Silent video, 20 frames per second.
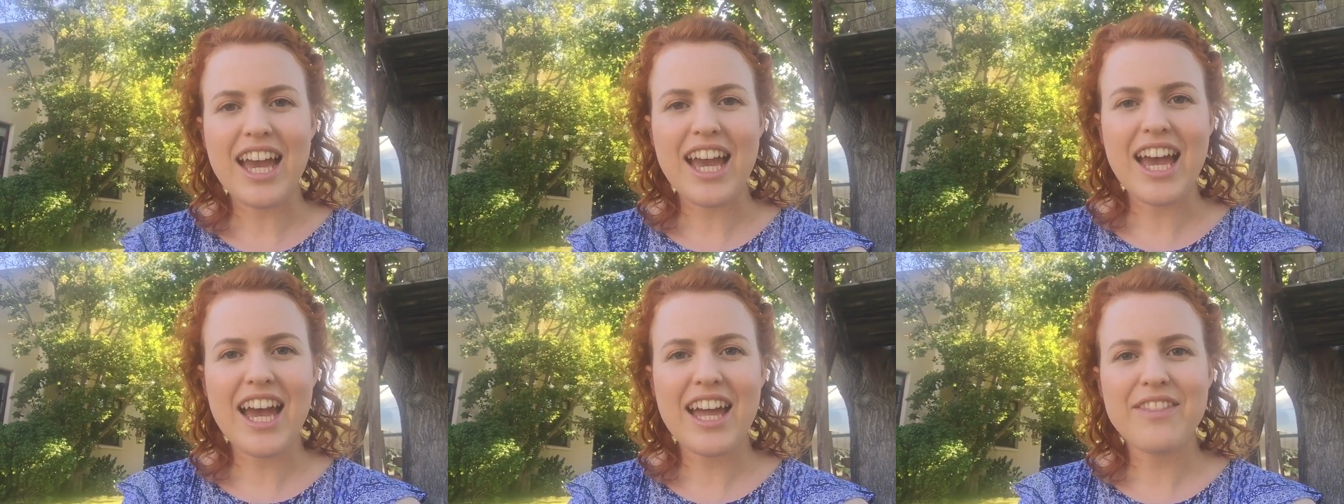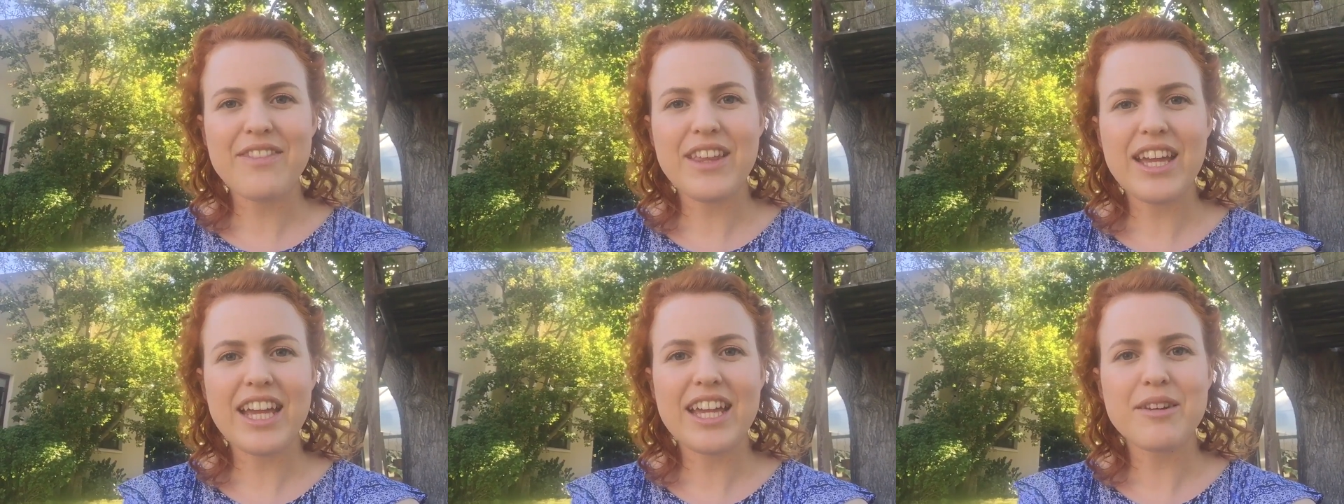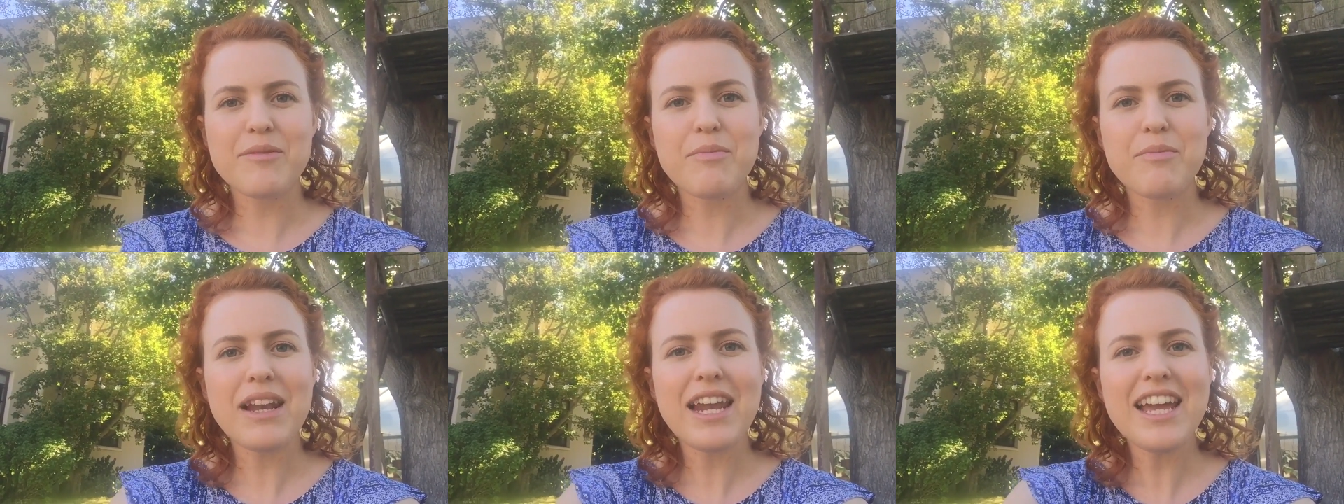and
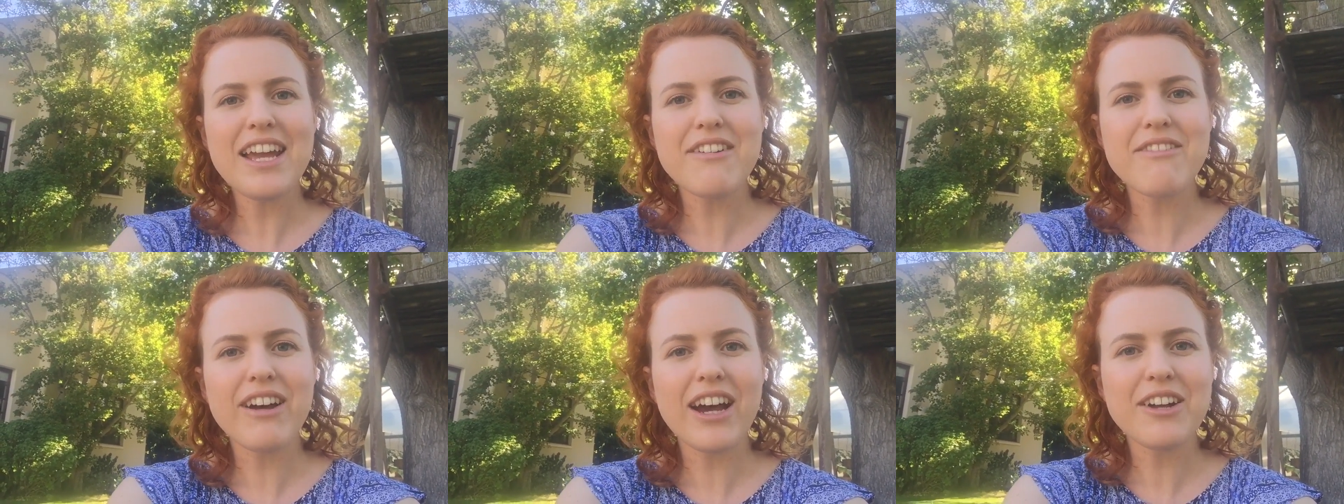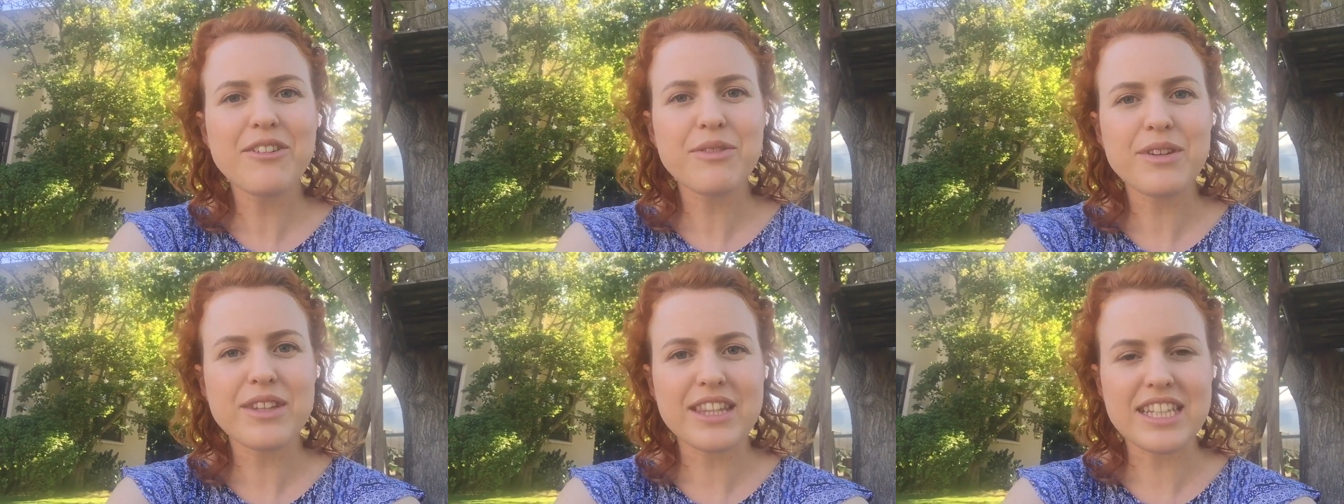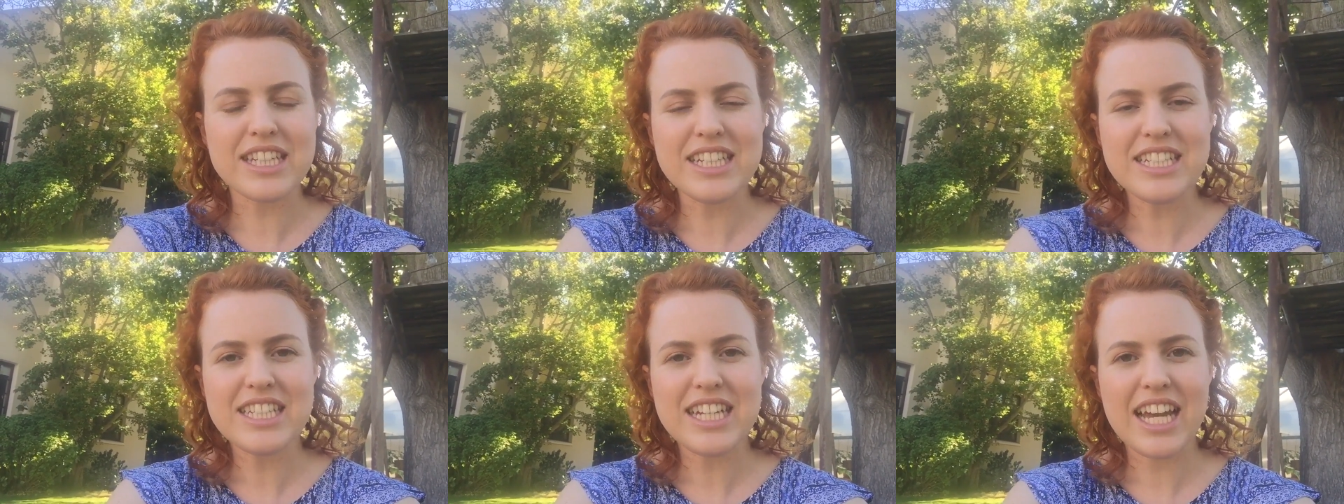then play around
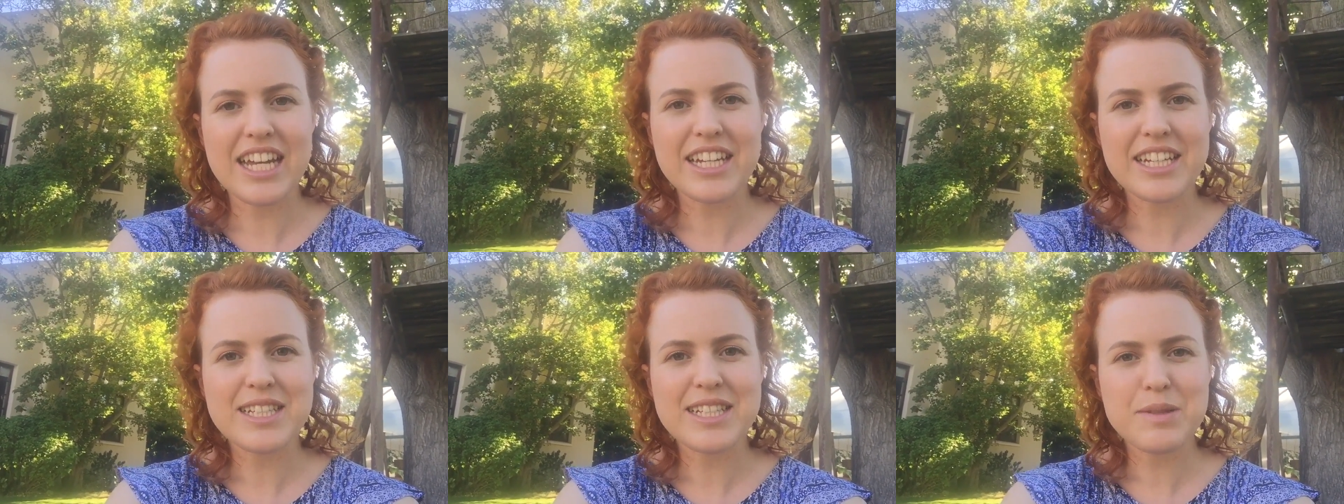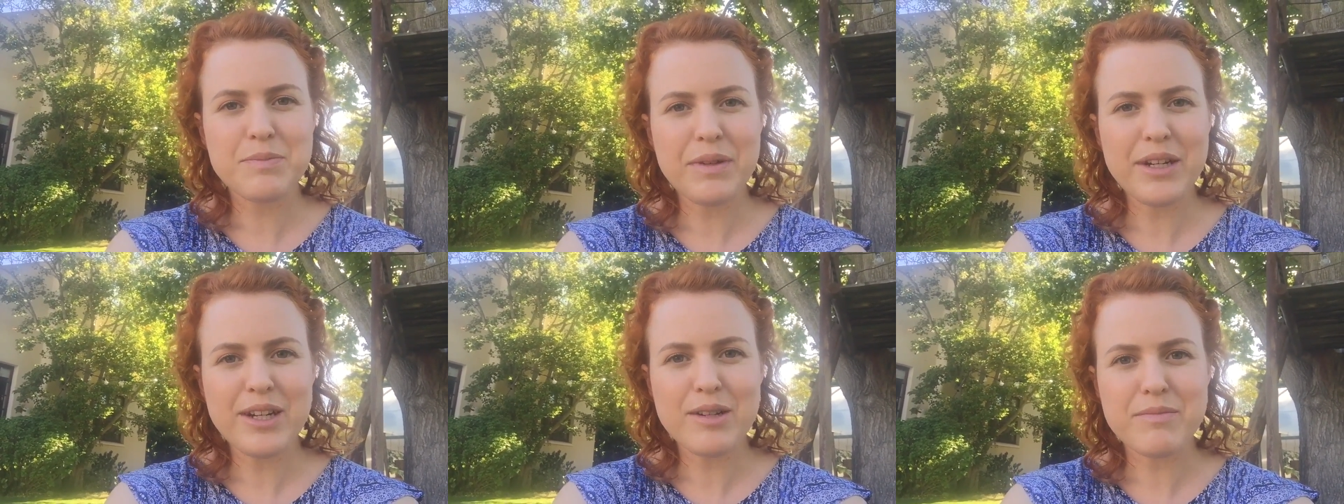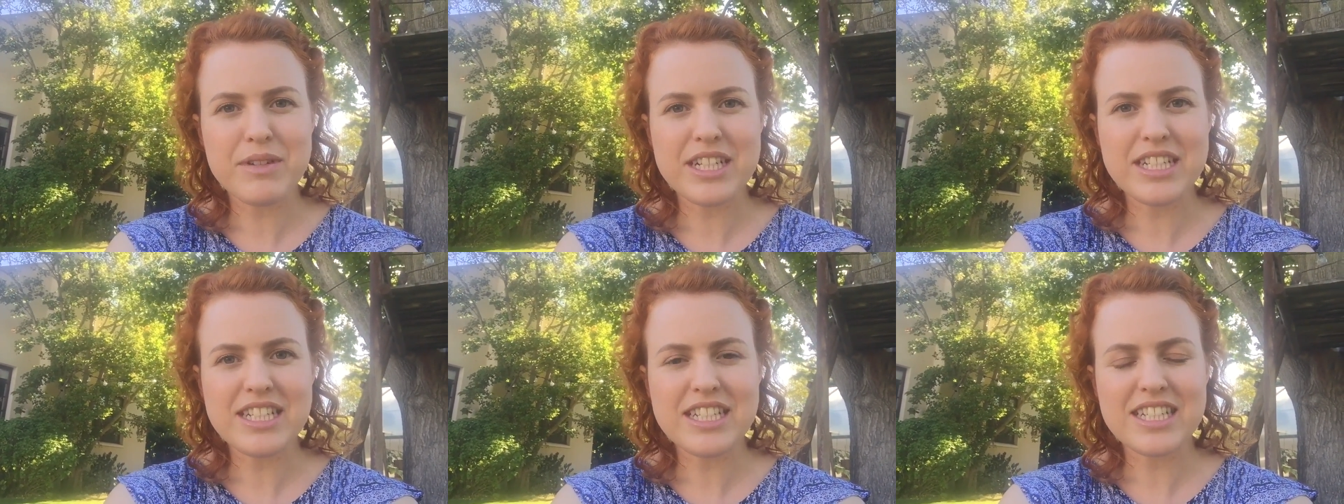with it and
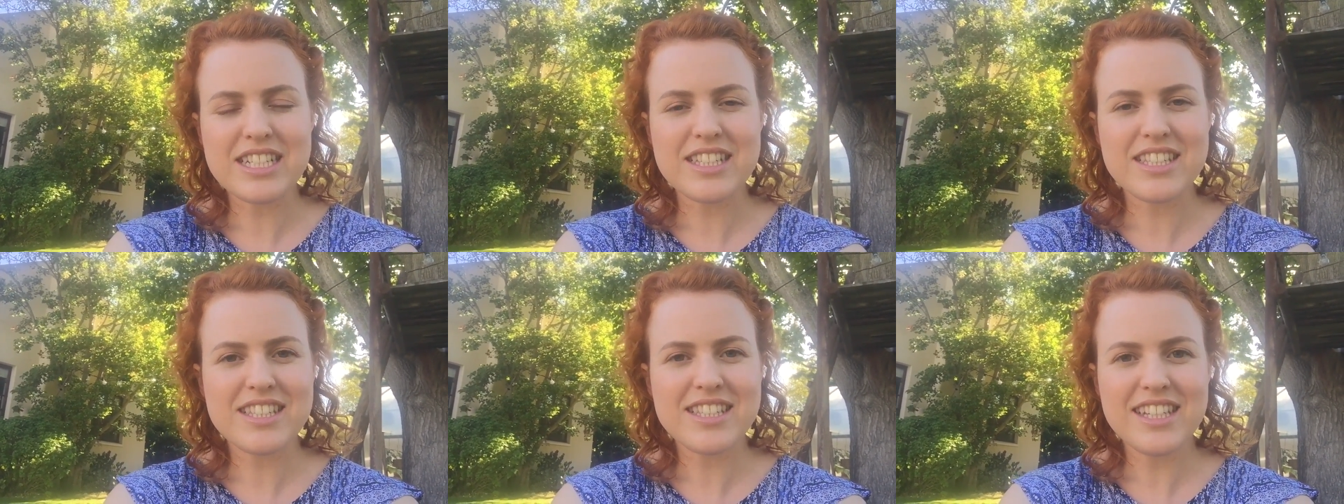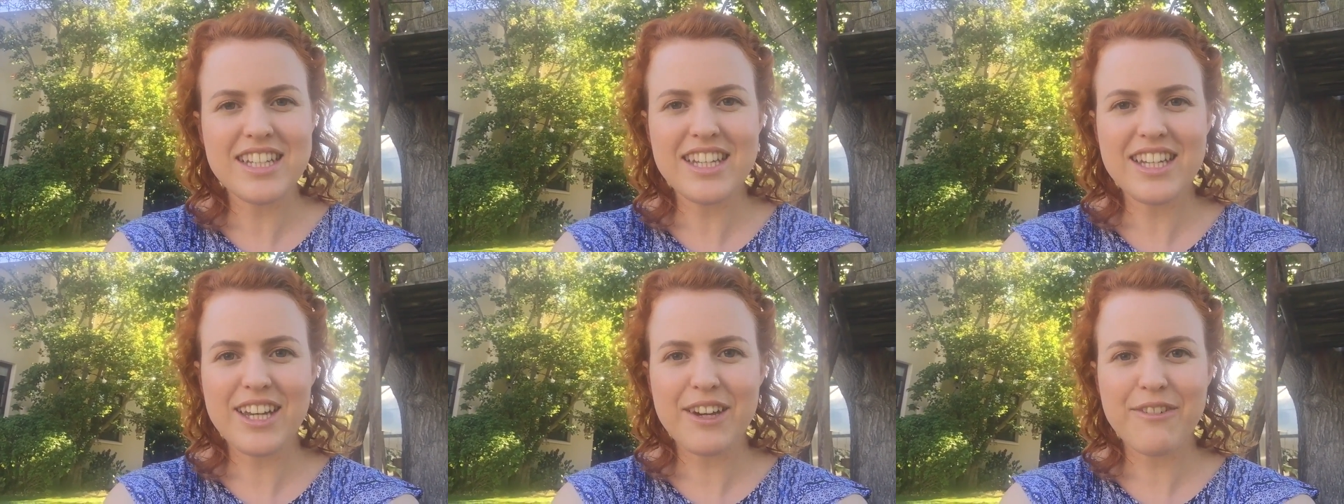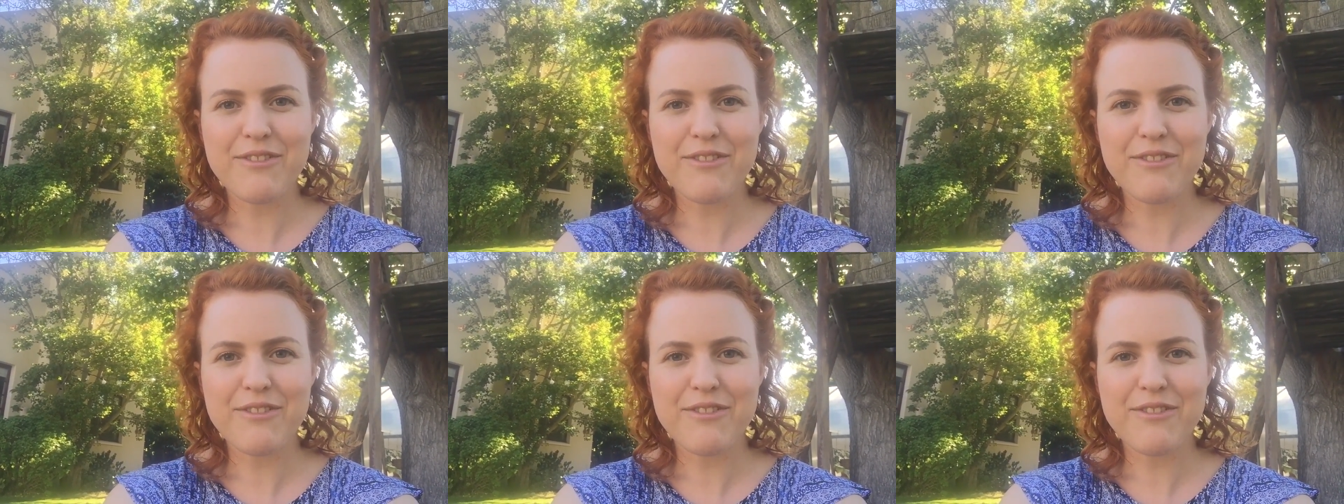experiment and see